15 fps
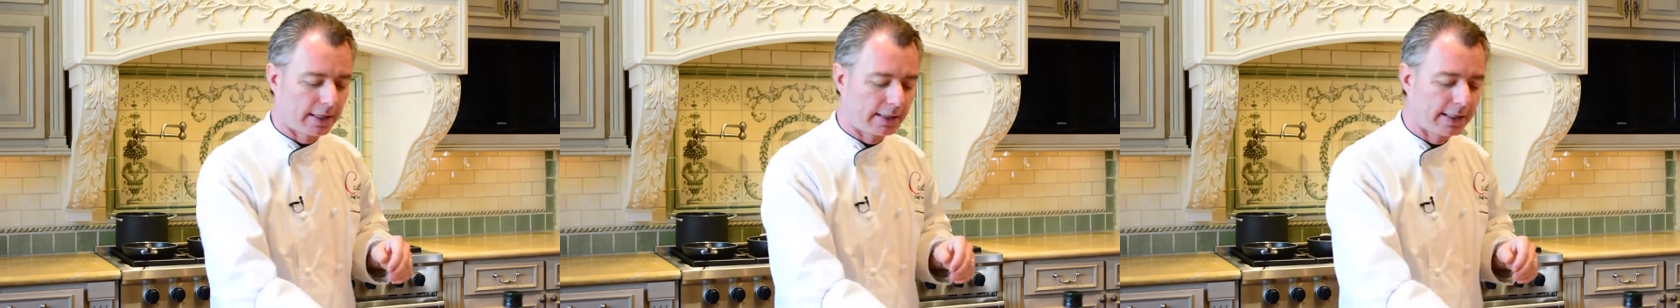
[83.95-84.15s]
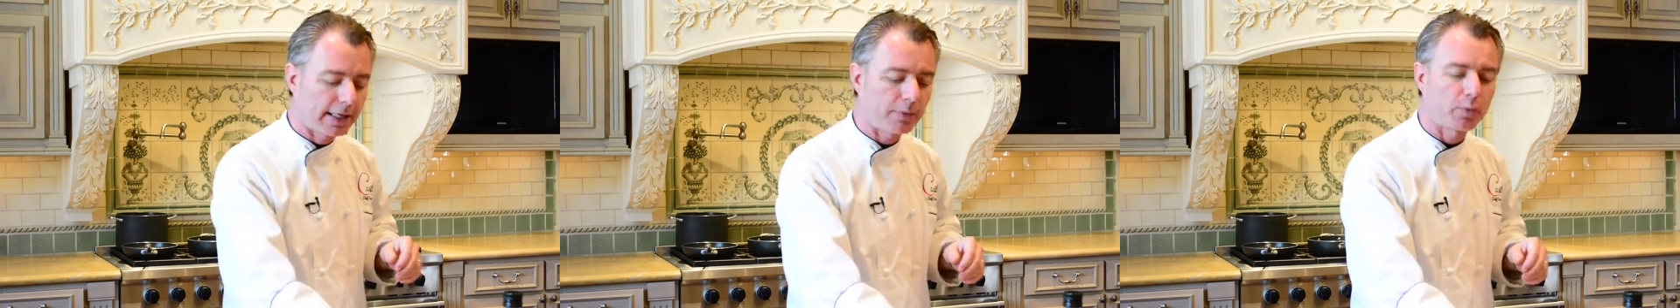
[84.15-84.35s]

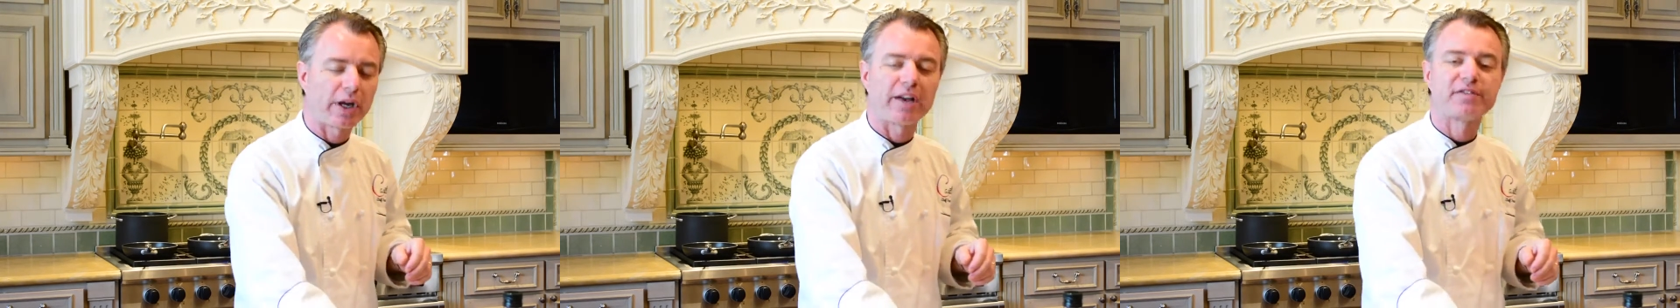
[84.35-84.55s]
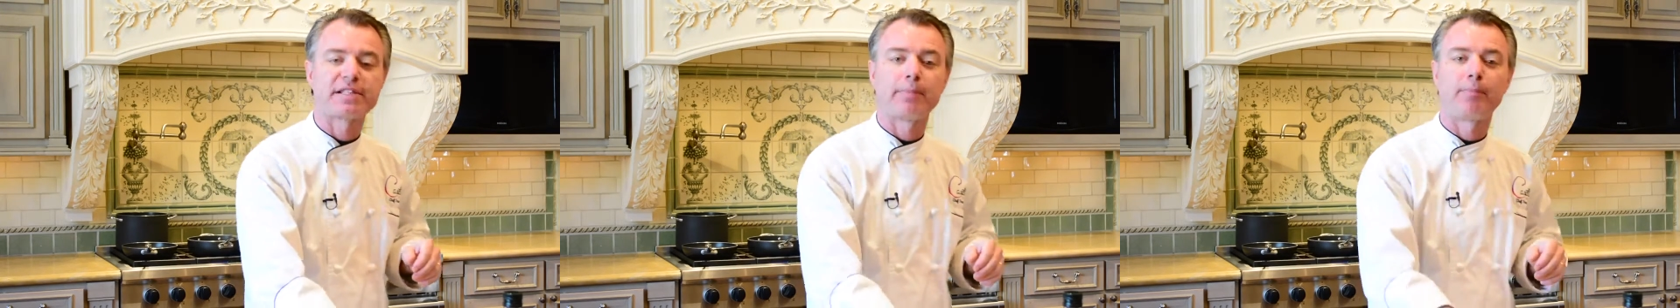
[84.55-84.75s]
then we
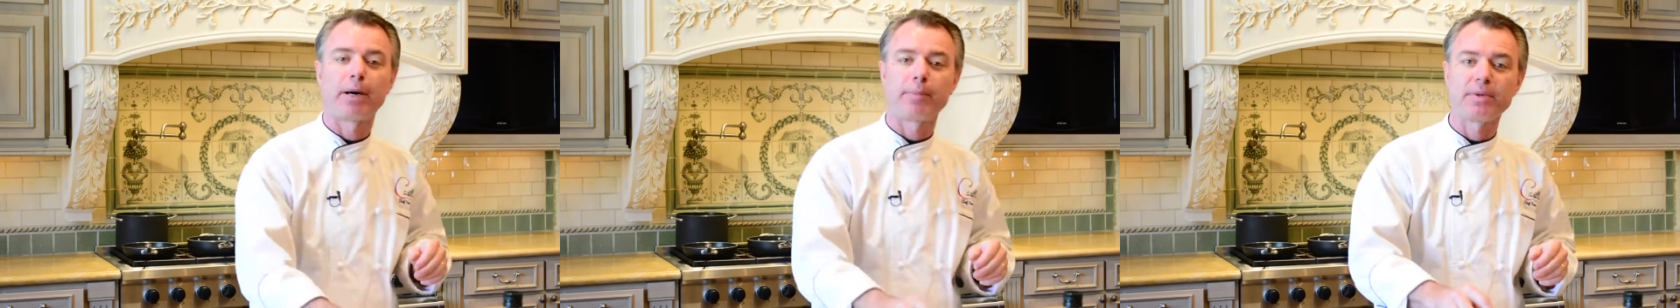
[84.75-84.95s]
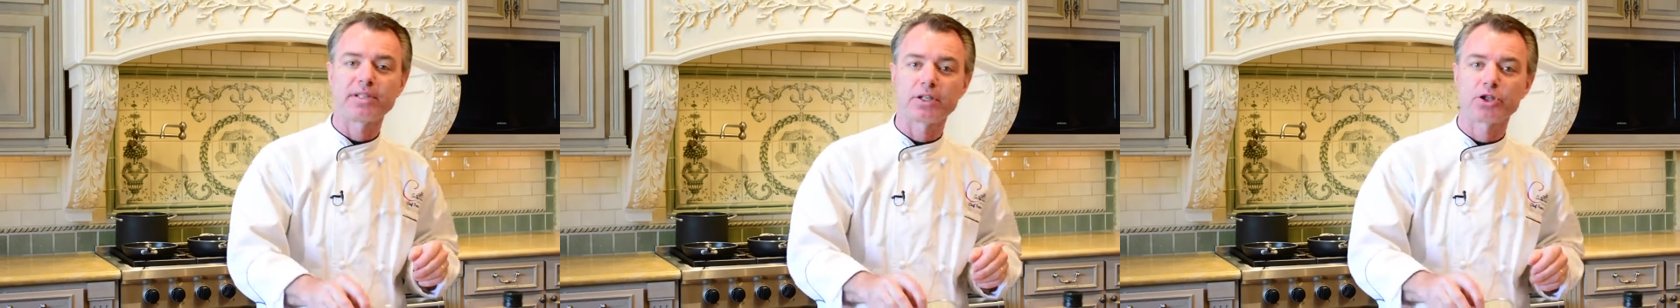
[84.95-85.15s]
have some
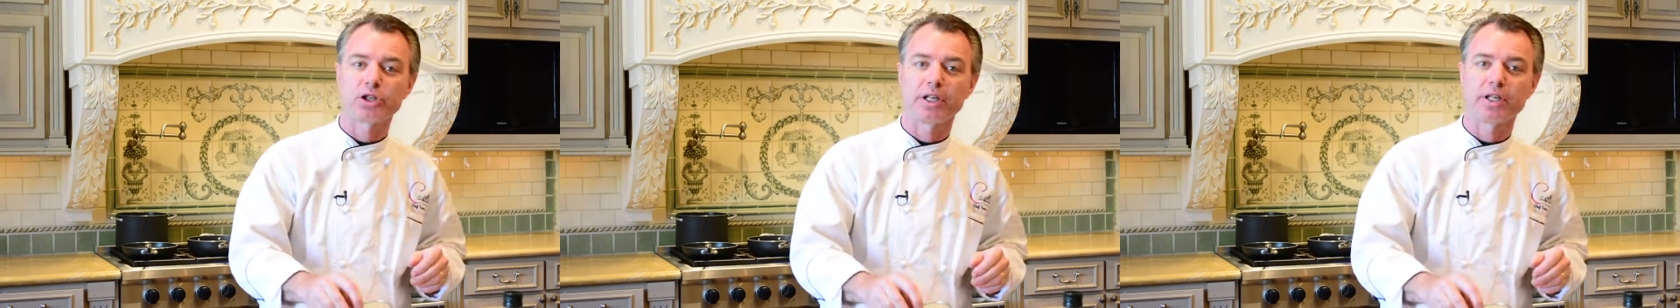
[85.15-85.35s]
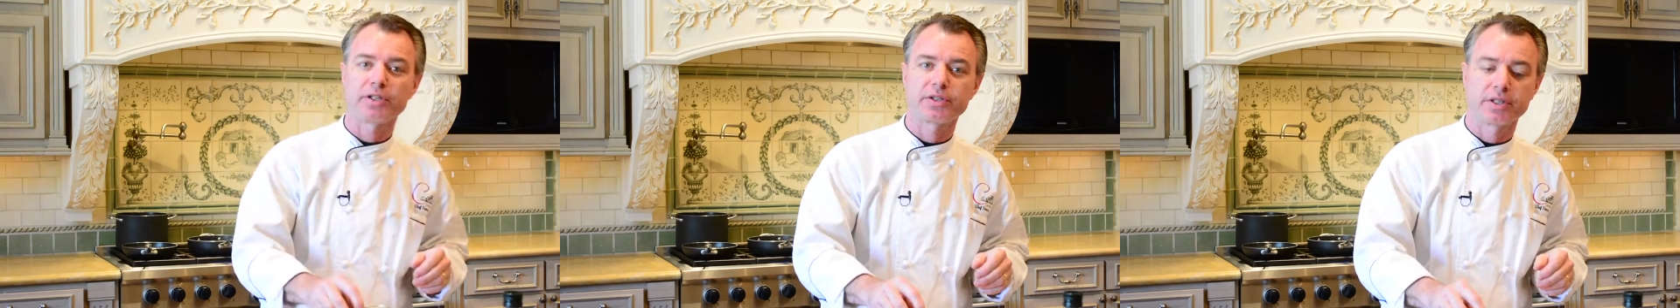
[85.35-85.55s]
Parmesan
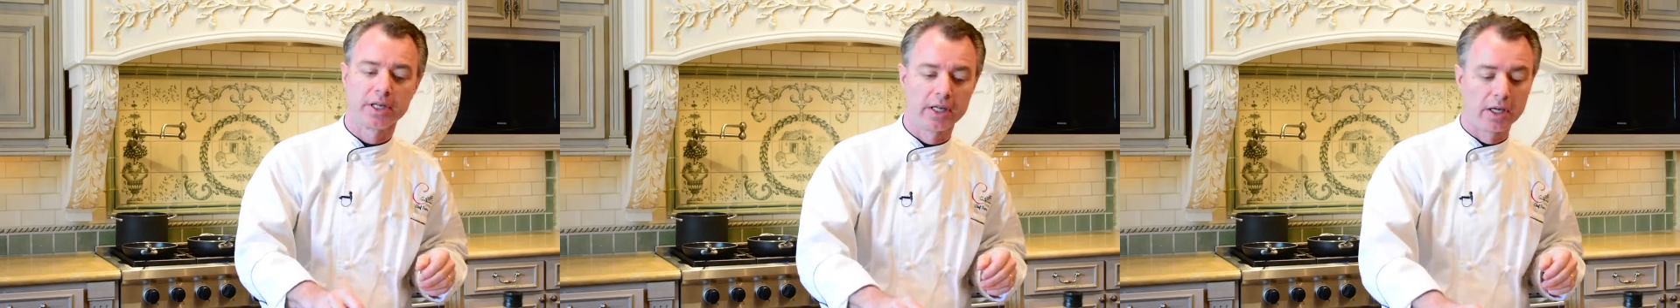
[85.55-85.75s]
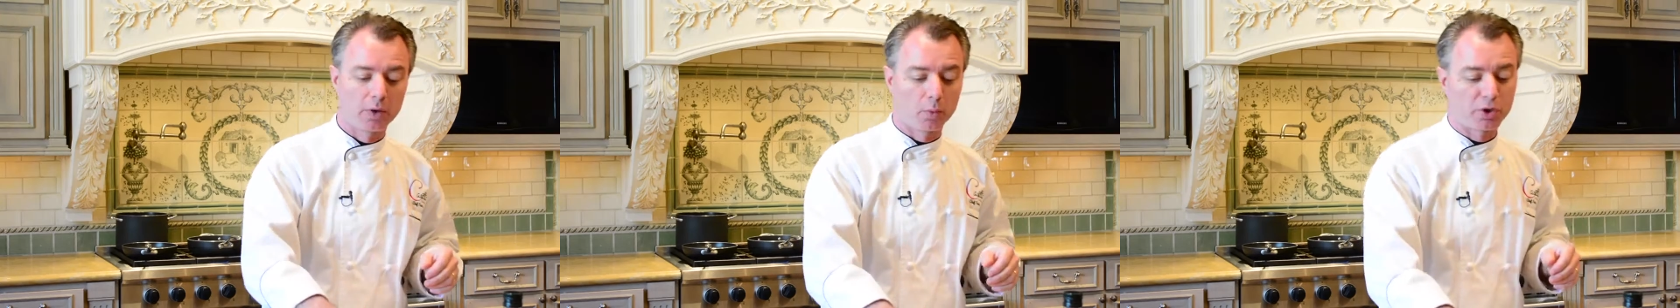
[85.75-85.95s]
cheese,
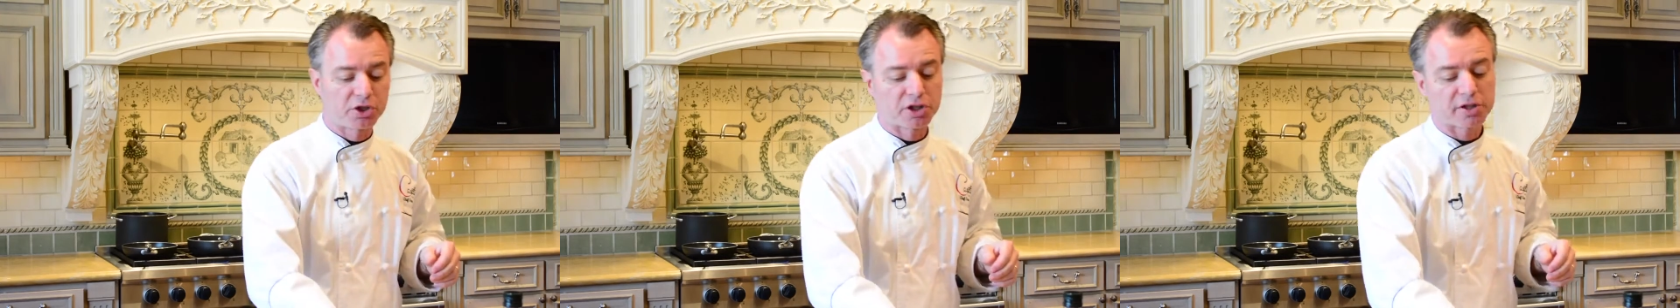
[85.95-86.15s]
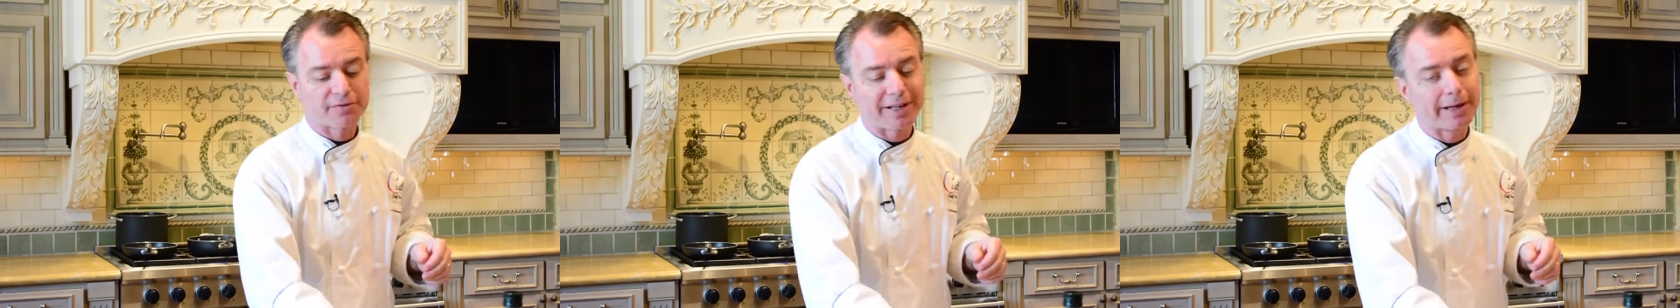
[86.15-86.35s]

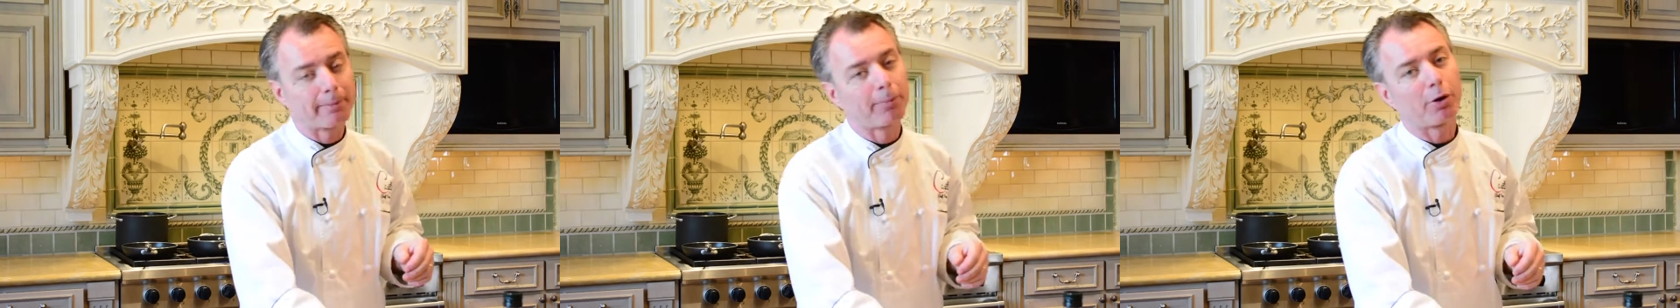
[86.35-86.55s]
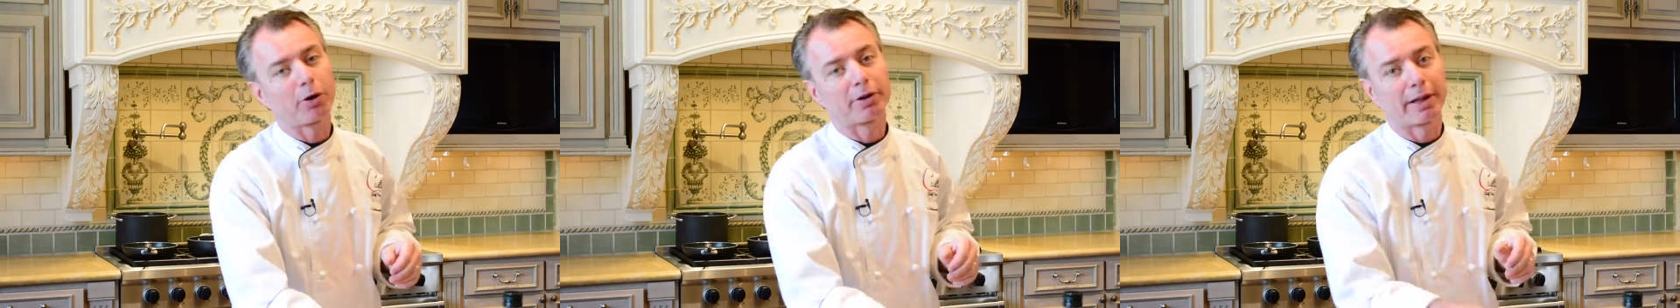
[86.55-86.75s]
which is very
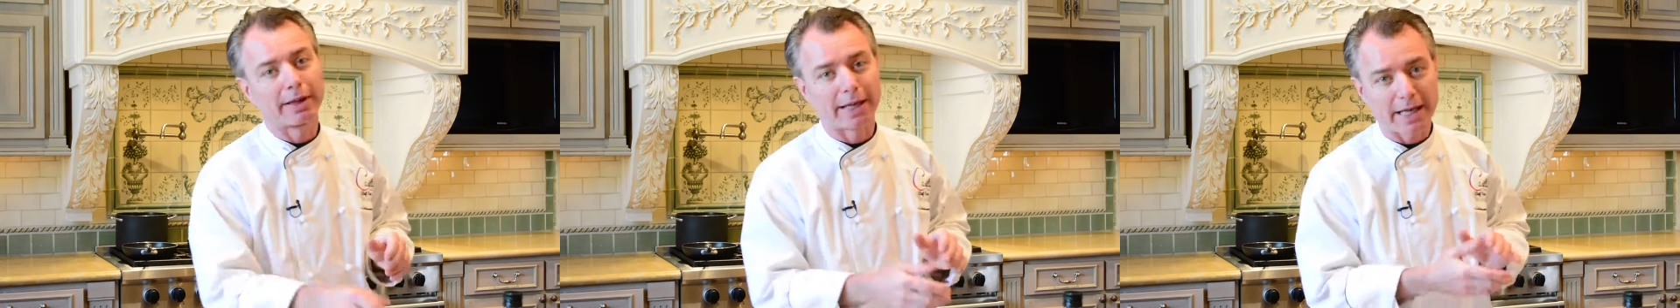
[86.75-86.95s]
important.